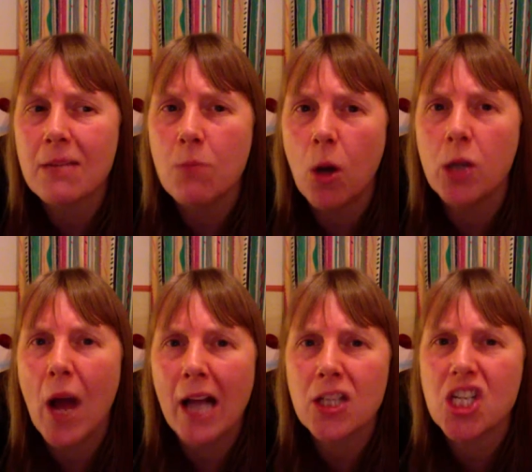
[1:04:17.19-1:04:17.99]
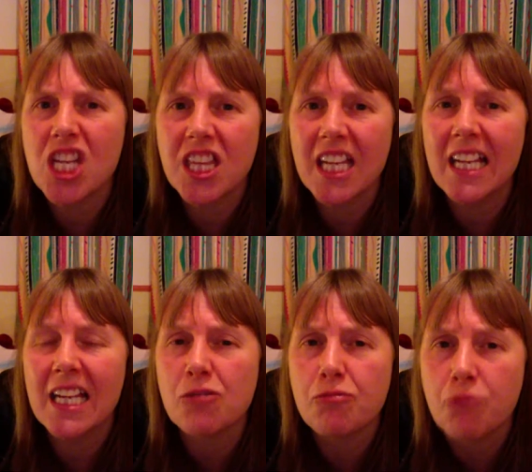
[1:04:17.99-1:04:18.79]
they might not actually think
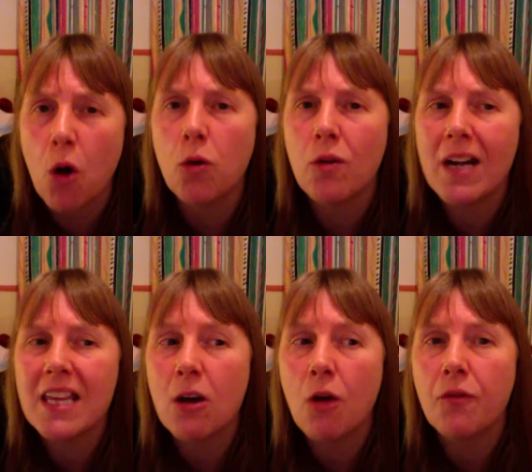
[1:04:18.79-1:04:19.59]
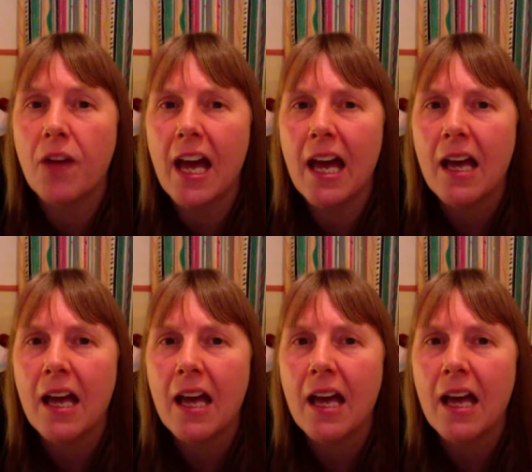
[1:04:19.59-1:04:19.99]
it's wrong or anything of it.